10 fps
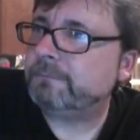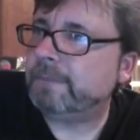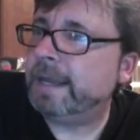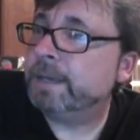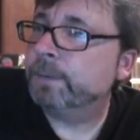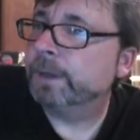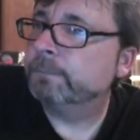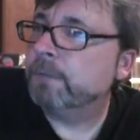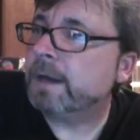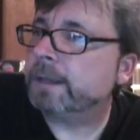anyway,
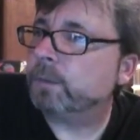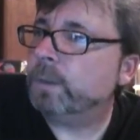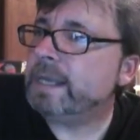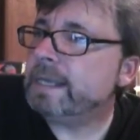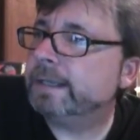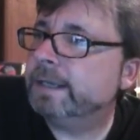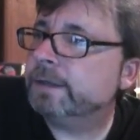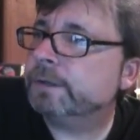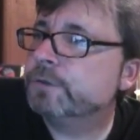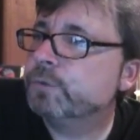Mike, we can
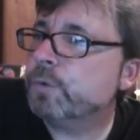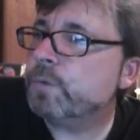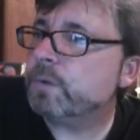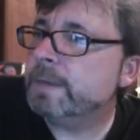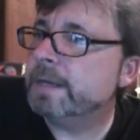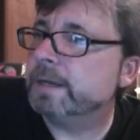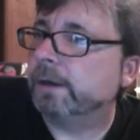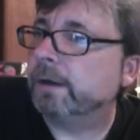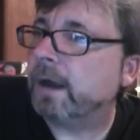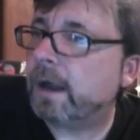hear Drew from
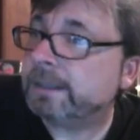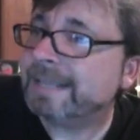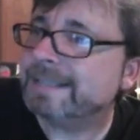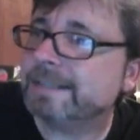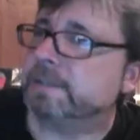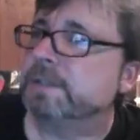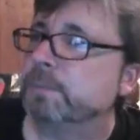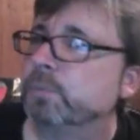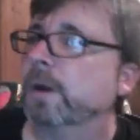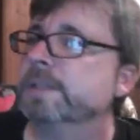here. Like, that doesn't
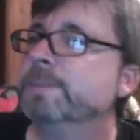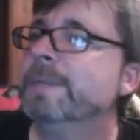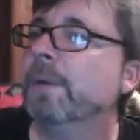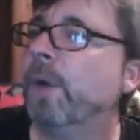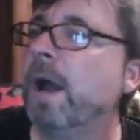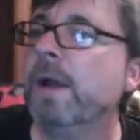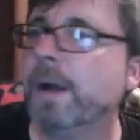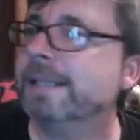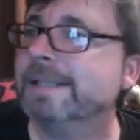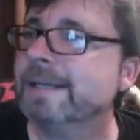surprise me. Why?
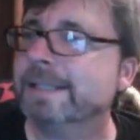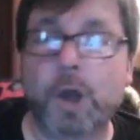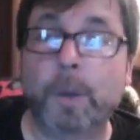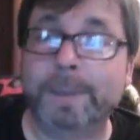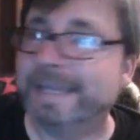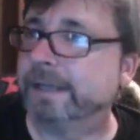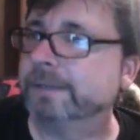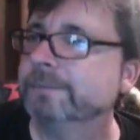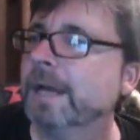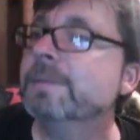No, I'm kidding.
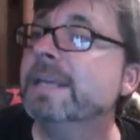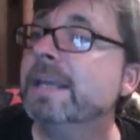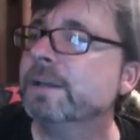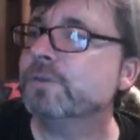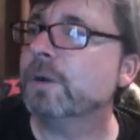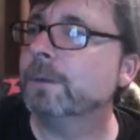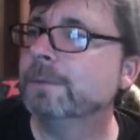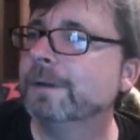I'm kidding, Drew.